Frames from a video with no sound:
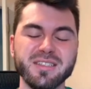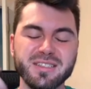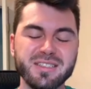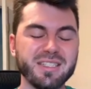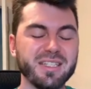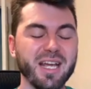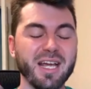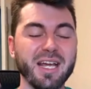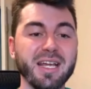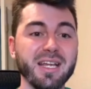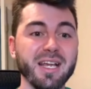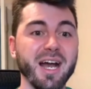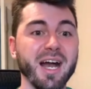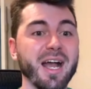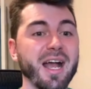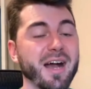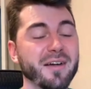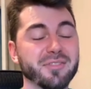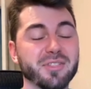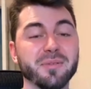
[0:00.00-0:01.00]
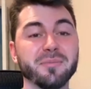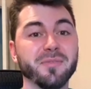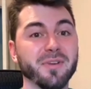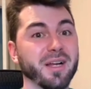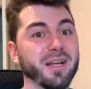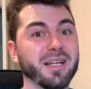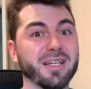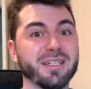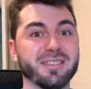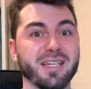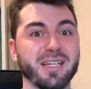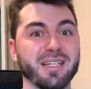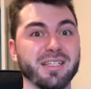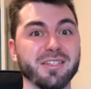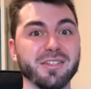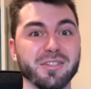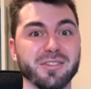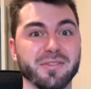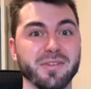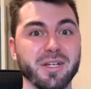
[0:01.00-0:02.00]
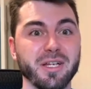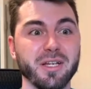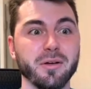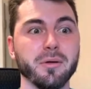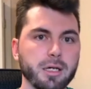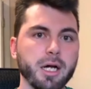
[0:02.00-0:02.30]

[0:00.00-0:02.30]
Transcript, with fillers: Today, I have some very exciting news for you.